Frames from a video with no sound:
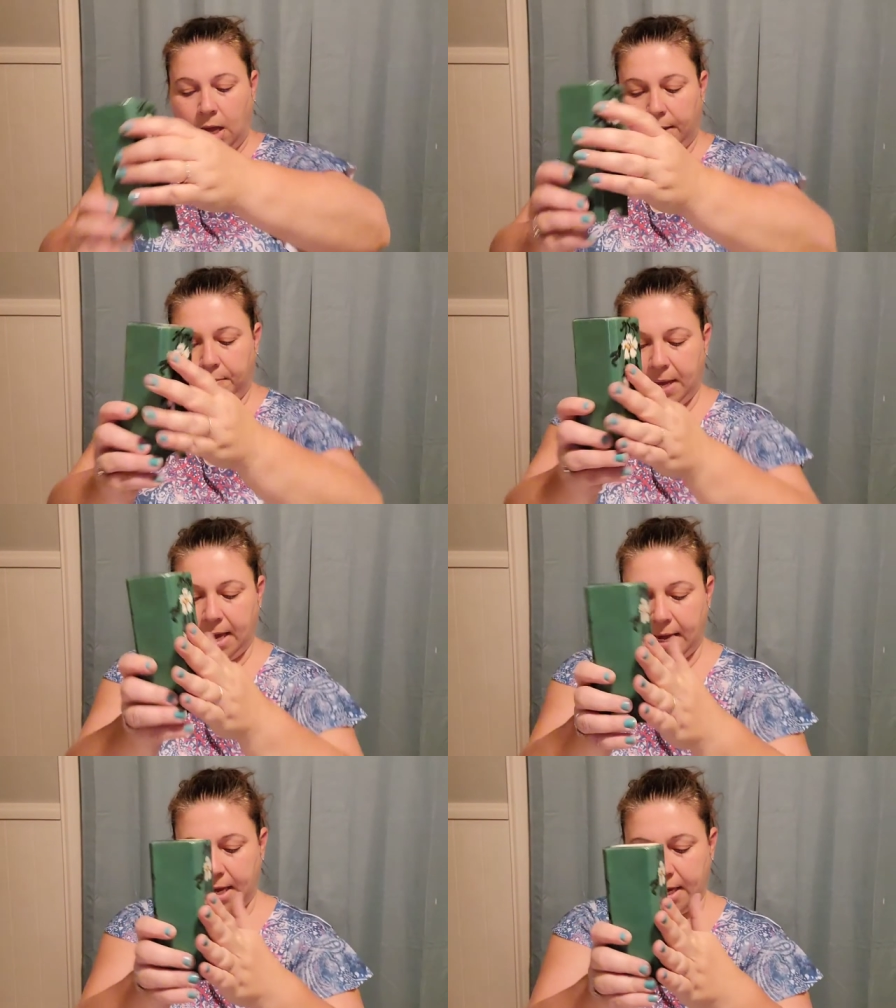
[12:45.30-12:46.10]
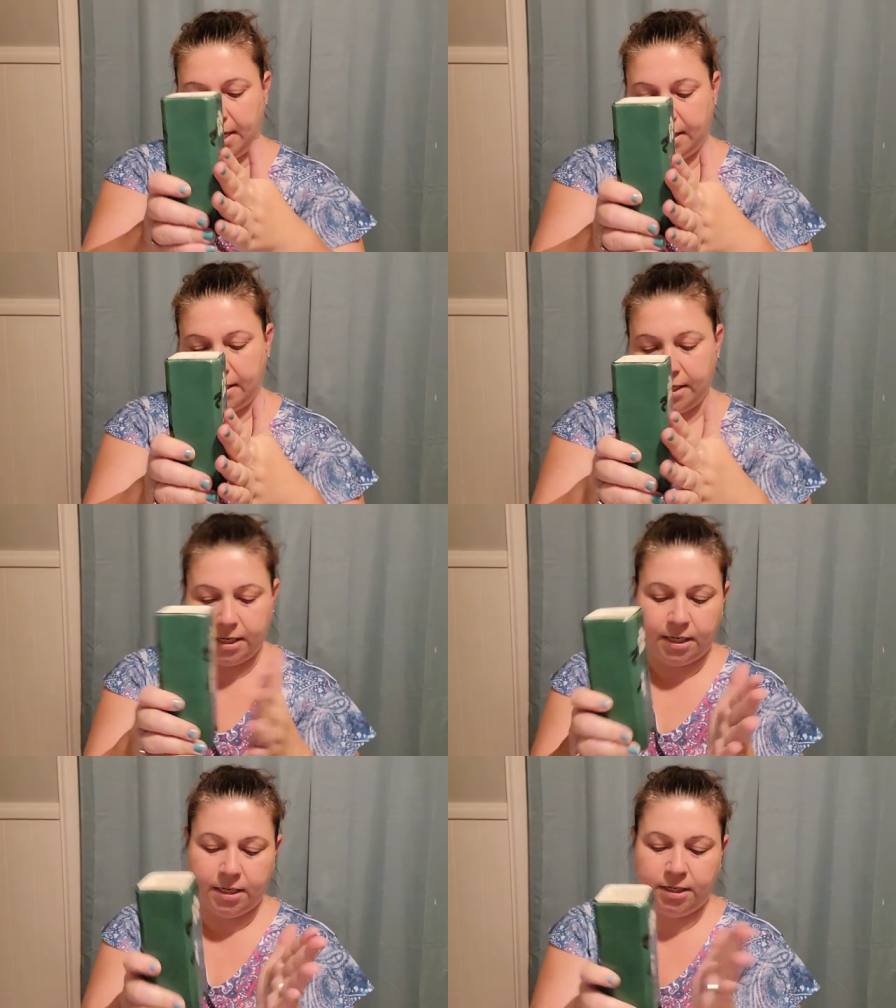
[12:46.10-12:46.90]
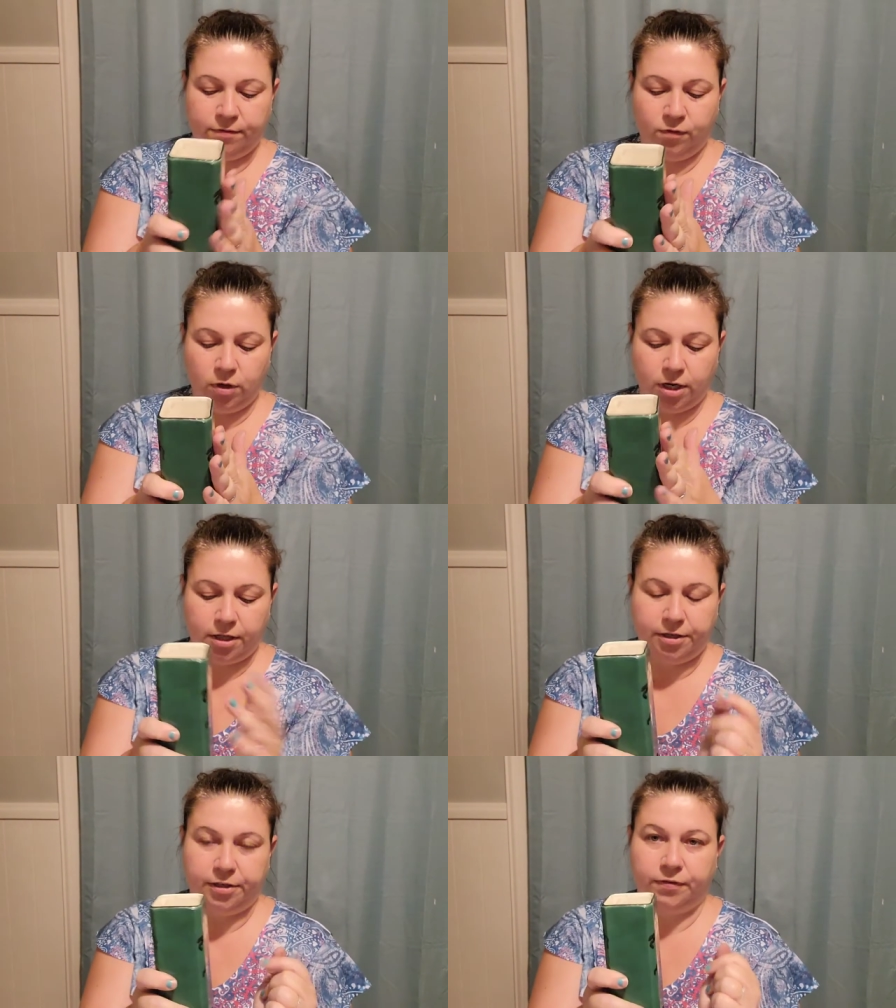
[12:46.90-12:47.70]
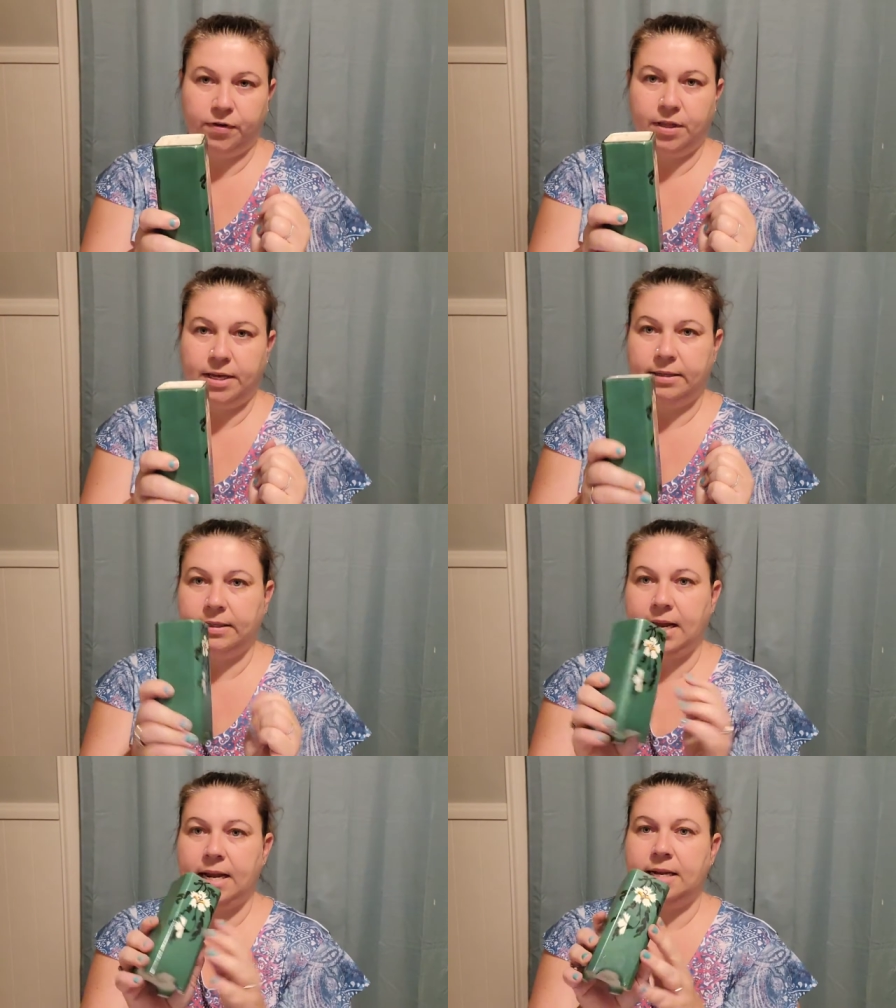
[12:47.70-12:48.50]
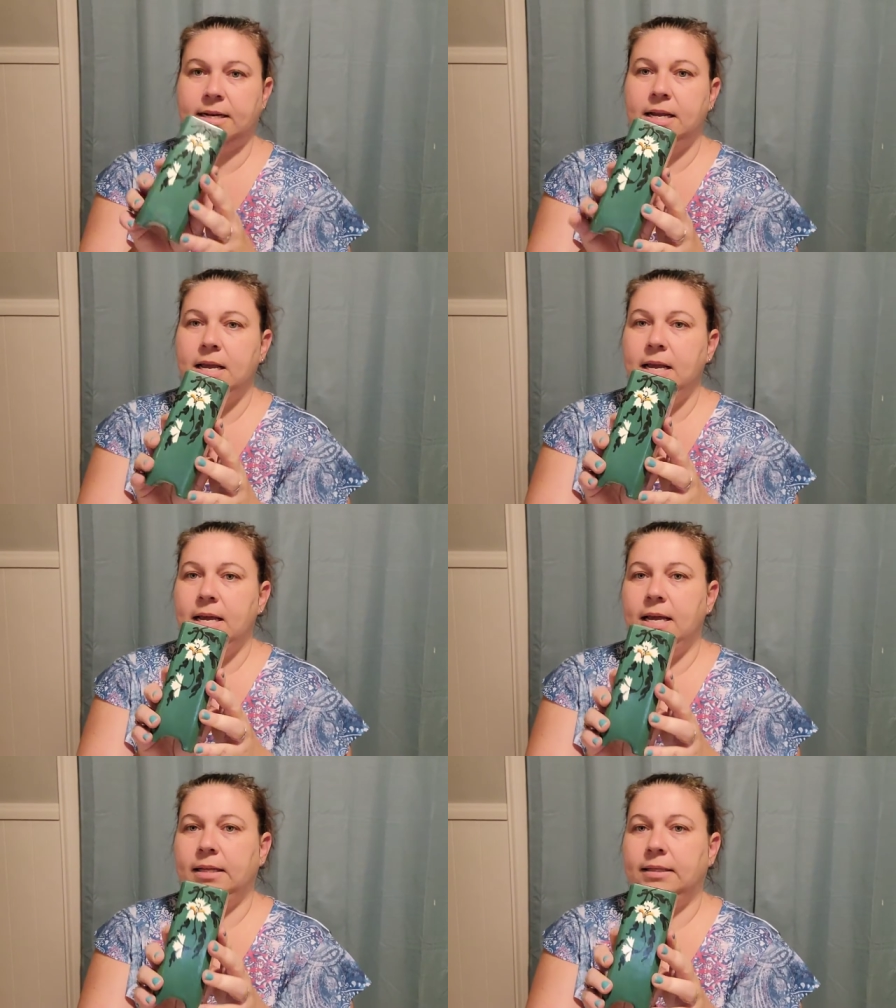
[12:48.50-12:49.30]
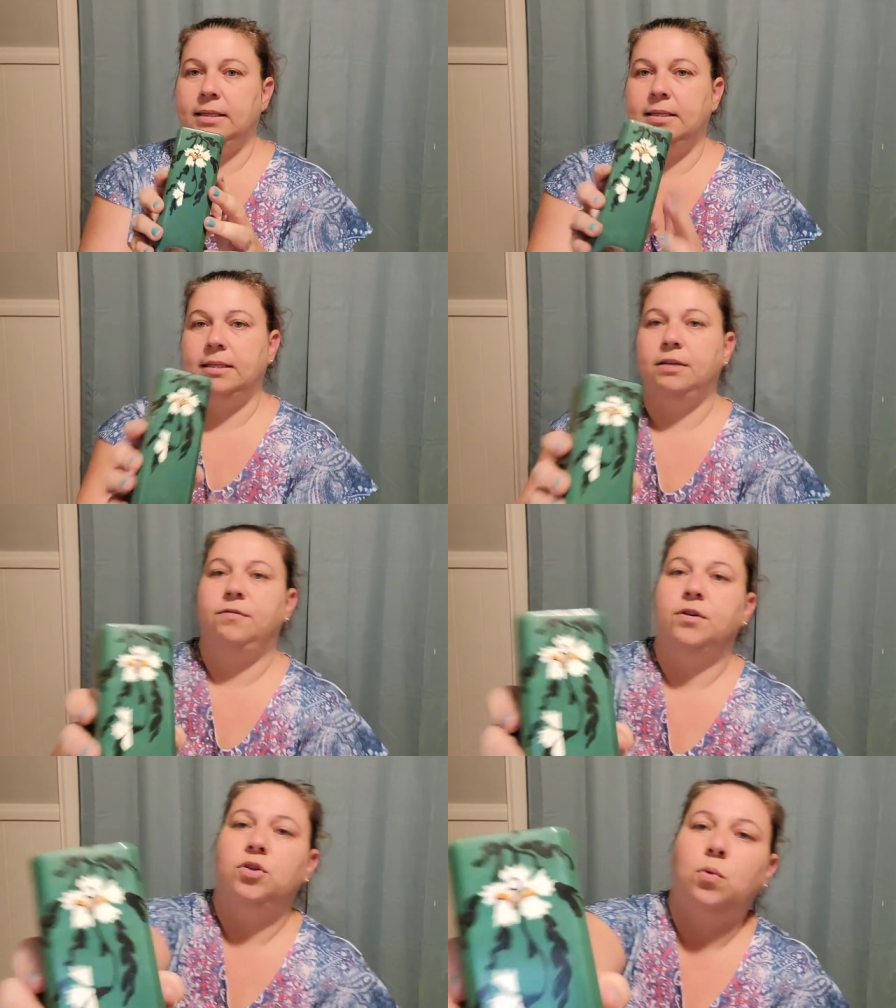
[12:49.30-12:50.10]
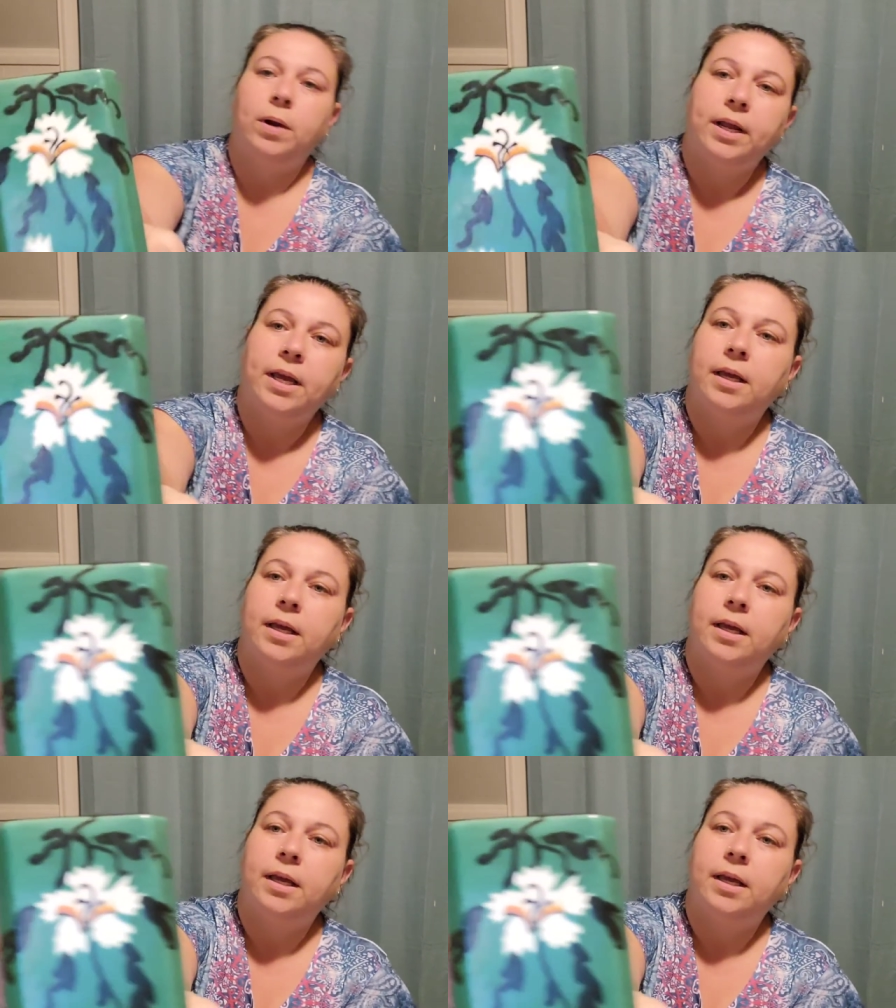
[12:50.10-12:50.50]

I paid $4 for this and it's listed for 20